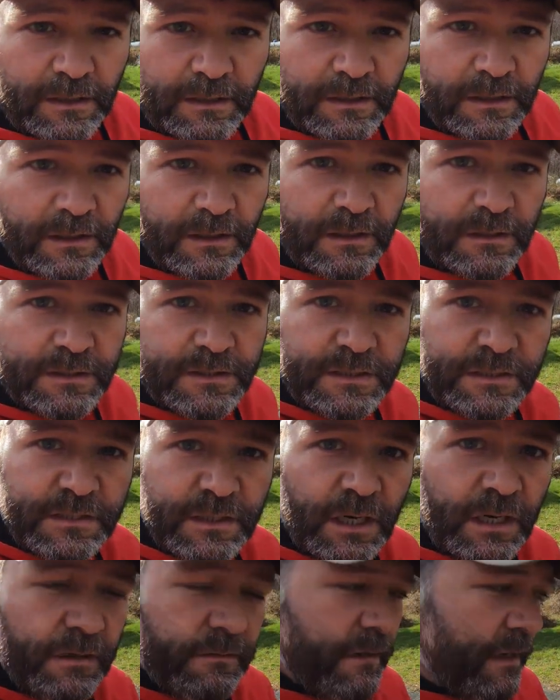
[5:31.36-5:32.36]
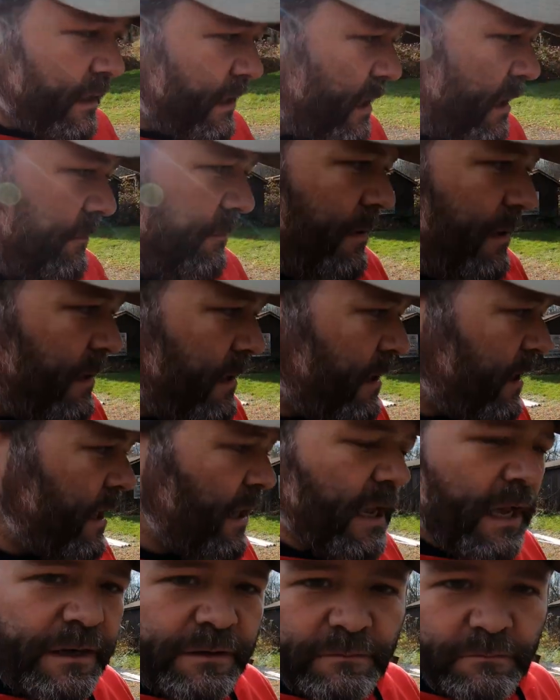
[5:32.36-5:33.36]
And uh, she started right up.
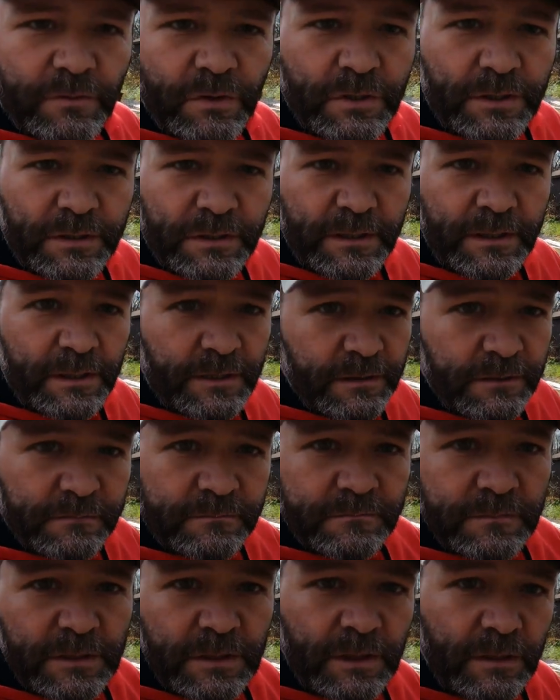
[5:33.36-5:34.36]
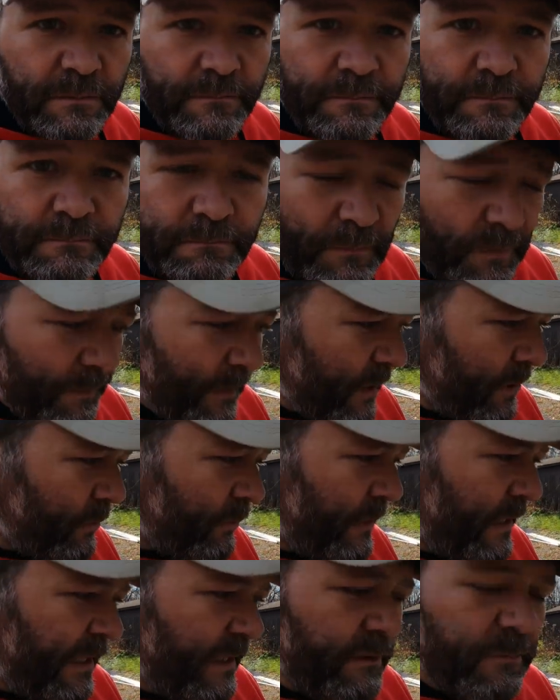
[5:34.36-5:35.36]
I hadn't ridden it in, you know, about
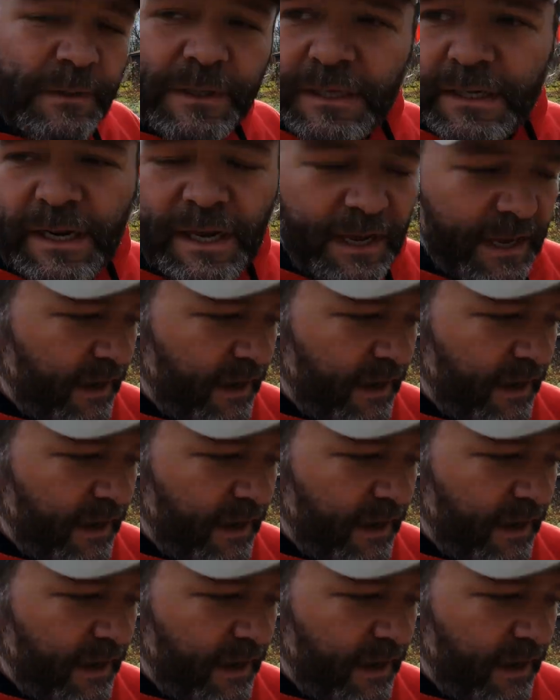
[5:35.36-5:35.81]
a week, week and a